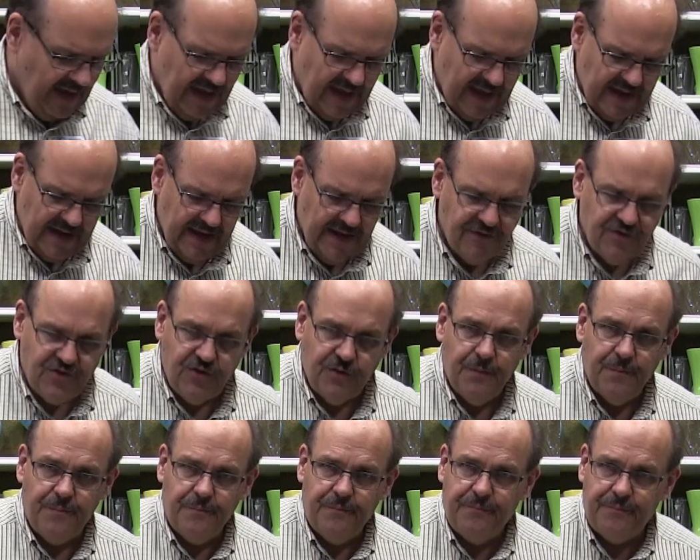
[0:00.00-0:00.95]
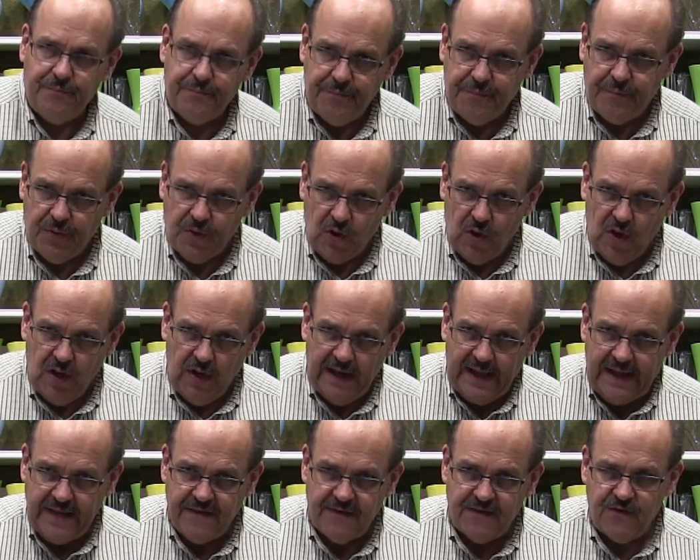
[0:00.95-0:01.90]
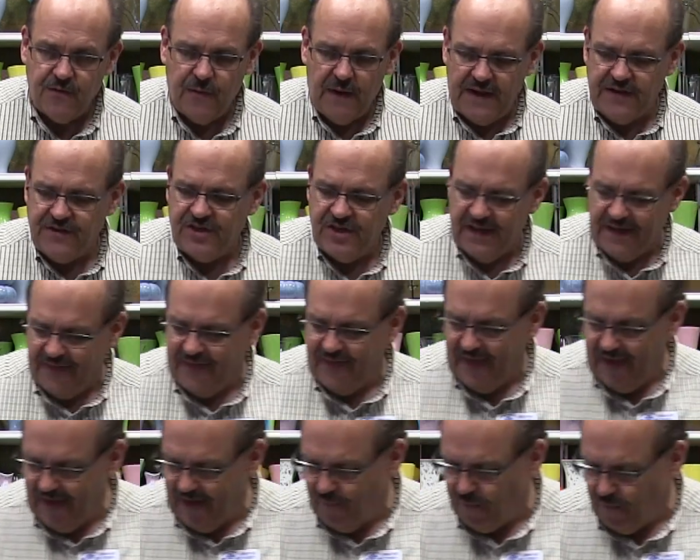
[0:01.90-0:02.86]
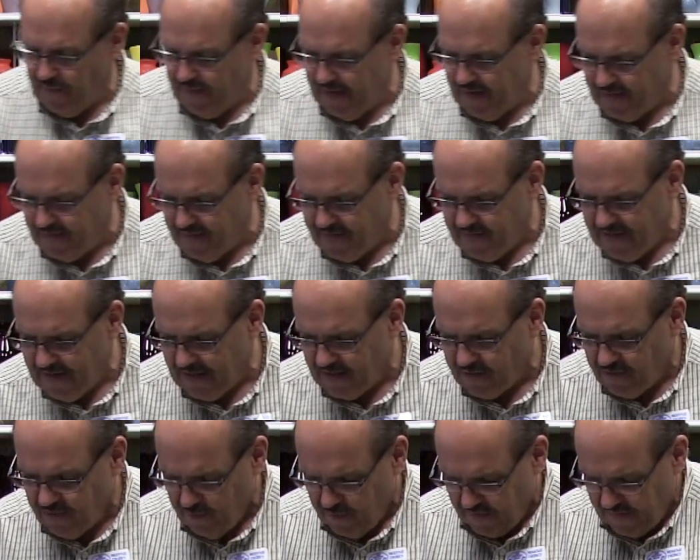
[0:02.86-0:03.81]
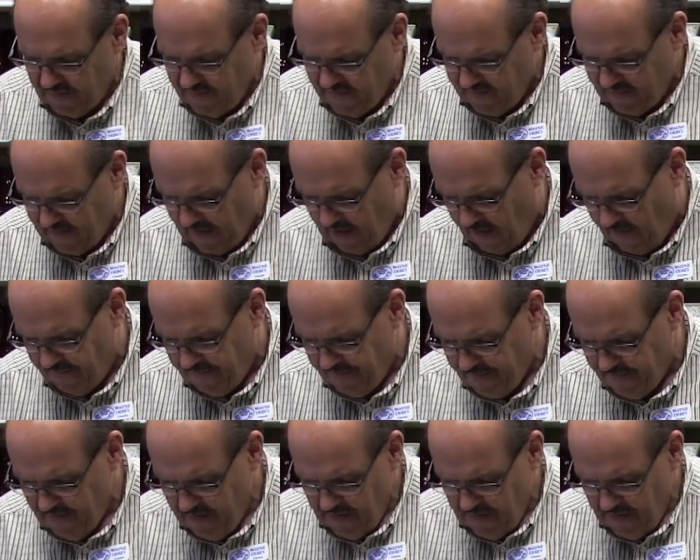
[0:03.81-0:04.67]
and as you pull and stretch it, it will then stick to itself.